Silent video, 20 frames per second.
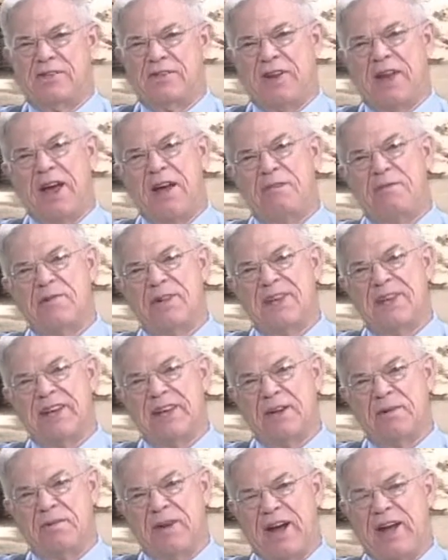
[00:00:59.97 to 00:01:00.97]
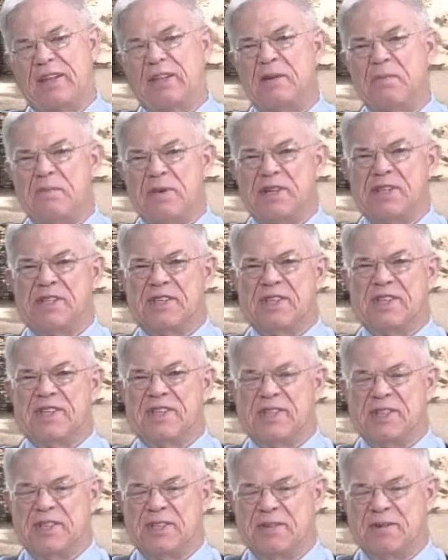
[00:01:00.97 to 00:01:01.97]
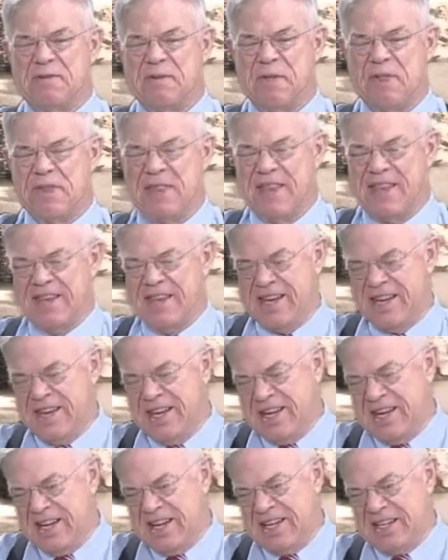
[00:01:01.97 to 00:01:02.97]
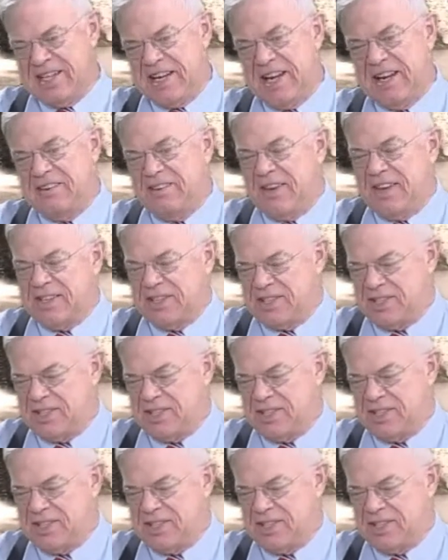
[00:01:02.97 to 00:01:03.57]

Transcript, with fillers: family and about the business. Now, Dave, let's